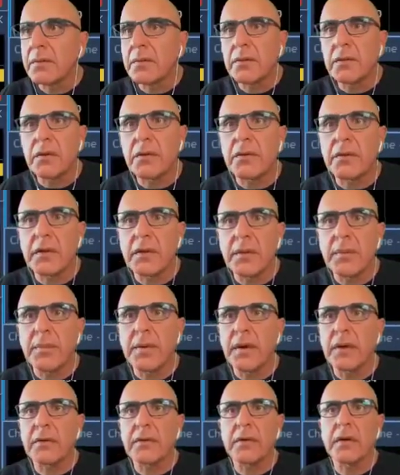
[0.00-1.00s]
Just at a
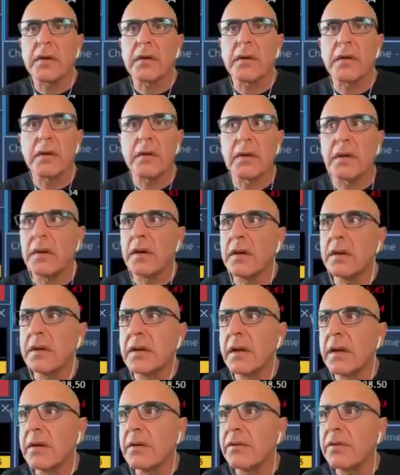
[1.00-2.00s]
partial in
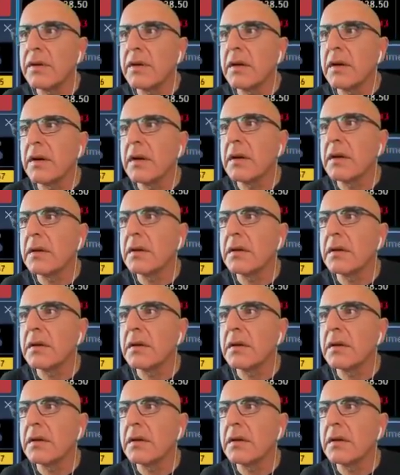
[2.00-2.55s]
Nvidia.